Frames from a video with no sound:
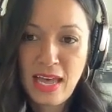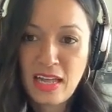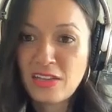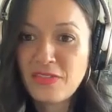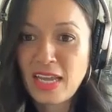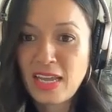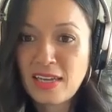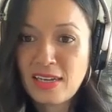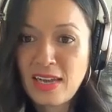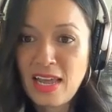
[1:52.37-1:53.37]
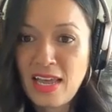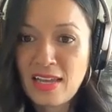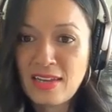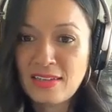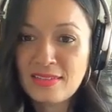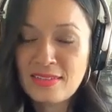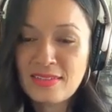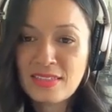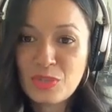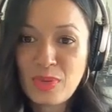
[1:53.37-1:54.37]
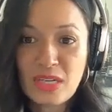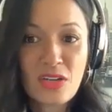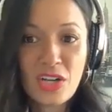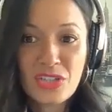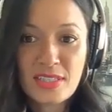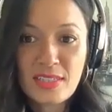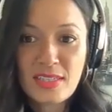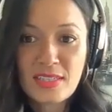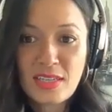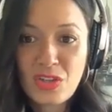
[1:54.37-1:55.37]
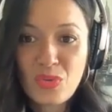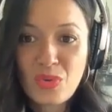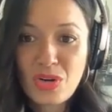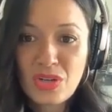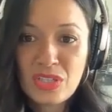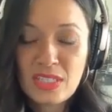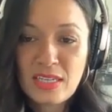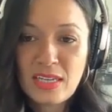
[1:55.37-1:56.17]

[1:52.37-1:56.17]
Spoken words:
elevate and spread consciousness in the world.